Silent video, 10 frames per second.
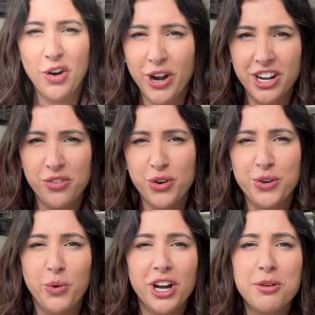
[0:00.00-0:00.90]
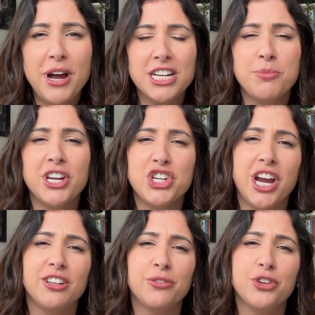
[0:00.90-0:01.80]
right, everyone, welcome back to my
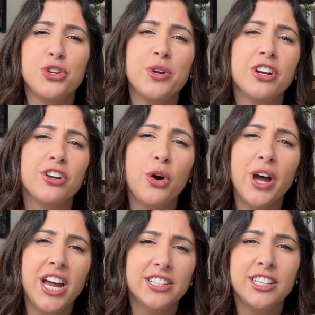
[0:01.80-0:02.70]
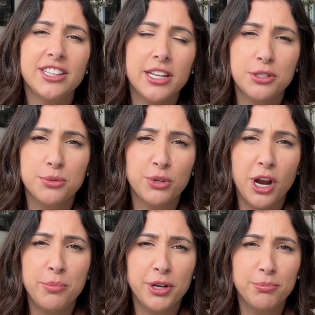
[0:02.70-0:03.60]
channel. If you're new here, go ahead and hit that
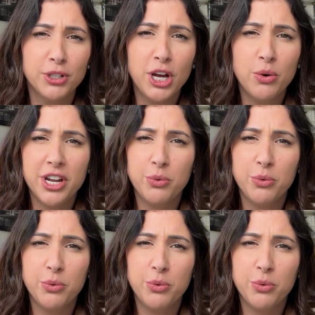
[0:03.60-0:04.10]
subscribe button below.